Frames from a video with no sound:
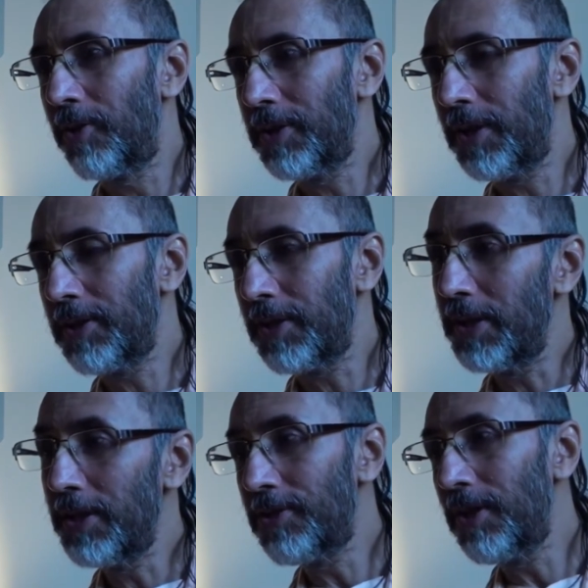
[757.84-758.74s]
whether it
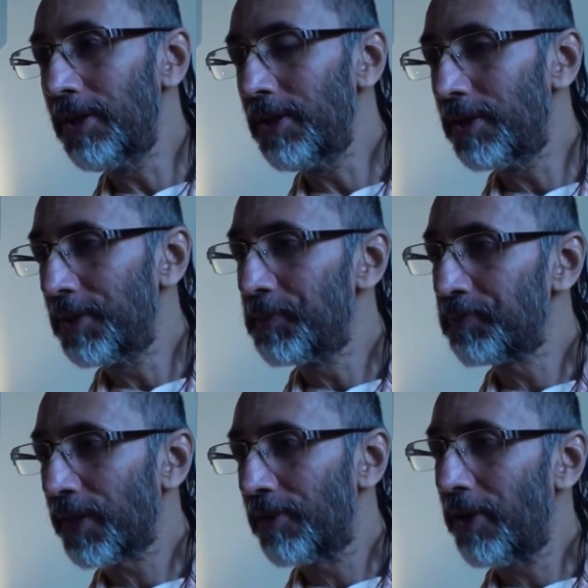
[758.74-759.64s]
easily
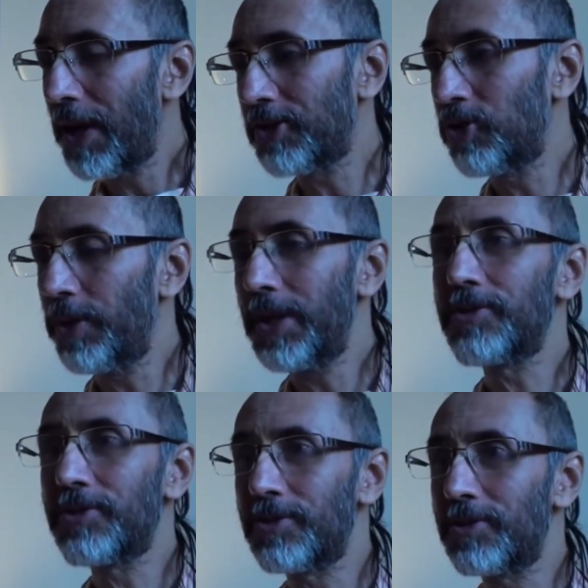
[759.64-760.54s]

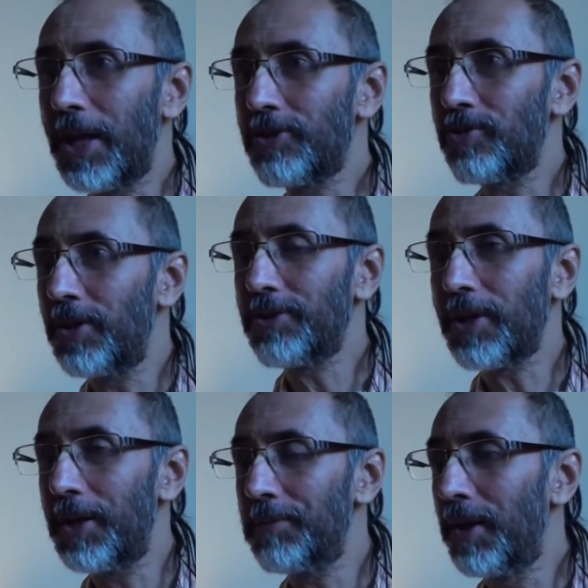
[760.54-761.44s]
fluctuates as soon
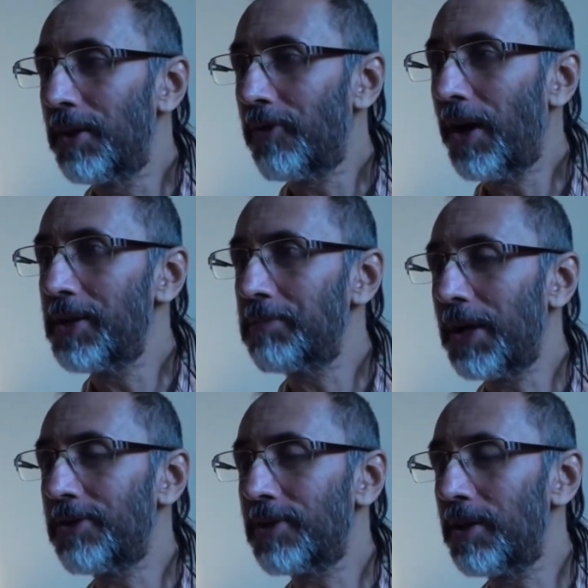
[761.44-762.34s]
as I find
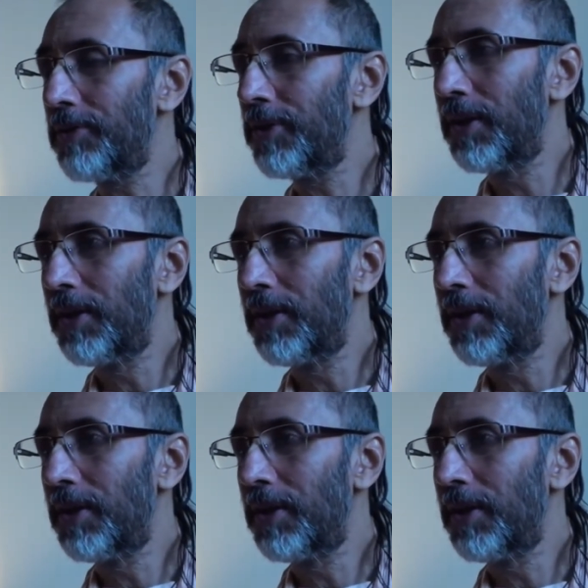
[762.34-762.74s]
myself